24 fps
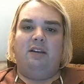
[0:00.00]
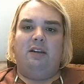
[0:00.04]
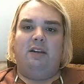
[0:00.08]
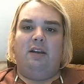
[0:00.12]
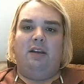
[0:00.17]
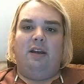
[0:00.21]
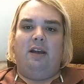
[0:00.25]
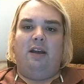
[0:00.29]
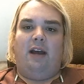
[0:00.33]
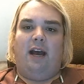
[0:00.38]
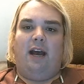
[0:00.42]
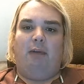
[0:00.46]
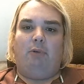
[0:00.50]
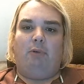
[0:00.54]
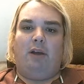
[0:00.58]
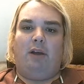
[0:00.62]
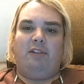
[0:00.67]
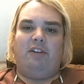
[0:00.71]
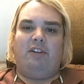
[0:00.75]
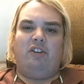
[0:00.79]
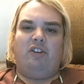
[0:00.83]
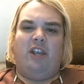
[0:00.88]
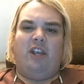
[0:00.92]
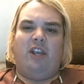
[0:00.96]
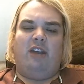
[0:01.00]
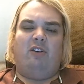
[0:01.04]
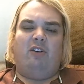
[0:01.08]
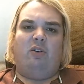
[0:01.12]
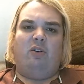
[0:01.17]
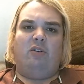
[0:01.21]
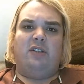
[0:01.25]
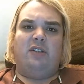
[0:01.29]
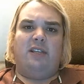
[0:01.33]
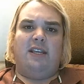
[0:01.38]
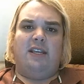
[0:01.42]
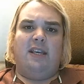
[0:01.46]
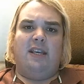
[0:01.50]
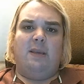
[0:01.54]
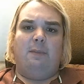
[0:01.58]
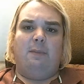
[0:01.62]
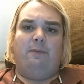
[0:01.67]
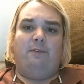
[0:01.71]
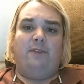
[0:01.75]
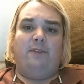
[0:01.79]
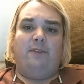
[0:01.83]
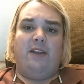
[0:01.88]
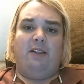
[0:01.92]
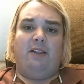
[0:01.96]
I want the channel to keep
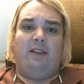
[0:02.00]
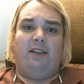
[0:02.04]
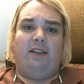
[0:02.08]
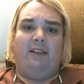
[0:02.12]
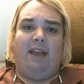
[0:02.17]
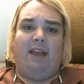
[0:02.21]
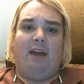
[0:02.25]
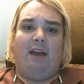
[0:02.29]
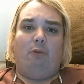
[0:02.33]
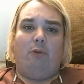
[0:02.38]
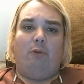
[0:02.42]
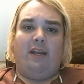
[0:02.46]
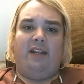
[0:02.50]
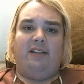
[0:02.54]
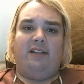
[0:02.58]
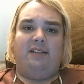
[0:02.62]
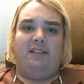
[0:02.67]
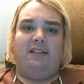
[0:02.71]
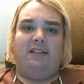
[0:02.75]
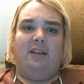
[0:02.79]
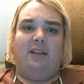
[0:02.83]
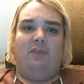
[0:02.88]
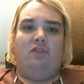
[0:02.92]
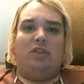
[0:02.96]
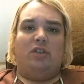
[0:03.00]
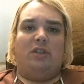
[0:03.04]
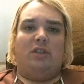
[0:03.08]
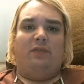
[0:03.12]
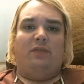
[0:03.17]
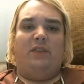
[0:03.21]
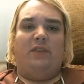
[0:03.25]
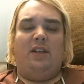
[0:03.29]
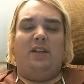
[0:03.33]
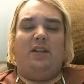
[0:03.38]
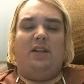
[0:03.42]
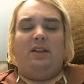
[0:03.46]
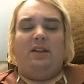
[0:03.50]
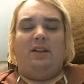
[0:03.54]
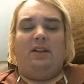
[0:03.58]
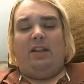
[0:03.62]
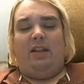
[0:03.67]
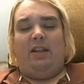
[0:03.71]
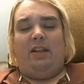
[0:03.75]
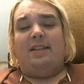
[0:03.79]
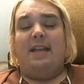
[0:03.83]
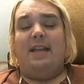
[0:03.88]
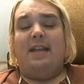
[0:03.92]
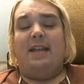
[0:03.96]
feeling that way instead of just feeling like the
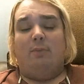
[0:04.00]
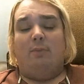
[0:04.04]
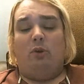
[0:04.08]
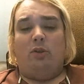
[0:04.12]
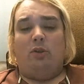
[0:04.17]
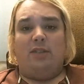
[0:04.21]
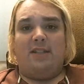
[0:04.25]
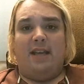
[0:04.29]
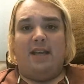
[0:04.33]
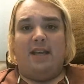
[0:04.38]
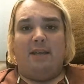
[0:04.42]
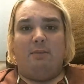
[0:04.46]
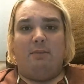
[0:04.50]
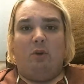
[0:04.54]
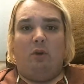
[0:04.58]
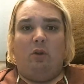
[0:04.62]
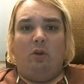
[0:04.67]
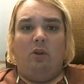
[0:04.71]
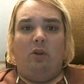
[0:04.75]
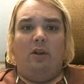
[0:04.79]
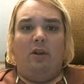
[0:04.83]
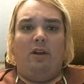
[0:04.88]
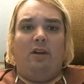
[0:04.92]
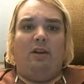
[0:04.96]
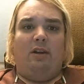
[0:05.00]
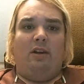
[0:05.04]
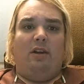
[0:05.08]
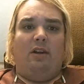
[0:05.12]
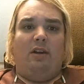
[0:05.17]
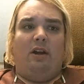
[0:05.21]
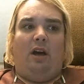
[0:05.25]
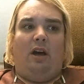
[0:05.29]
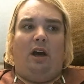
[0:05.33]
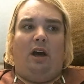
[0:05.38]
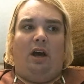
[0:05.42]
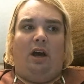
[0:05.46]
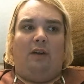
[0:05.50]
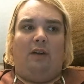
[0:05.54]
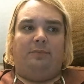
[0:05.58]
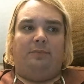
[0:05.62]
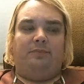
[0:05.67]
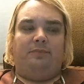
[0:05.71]
same old, same old, uh,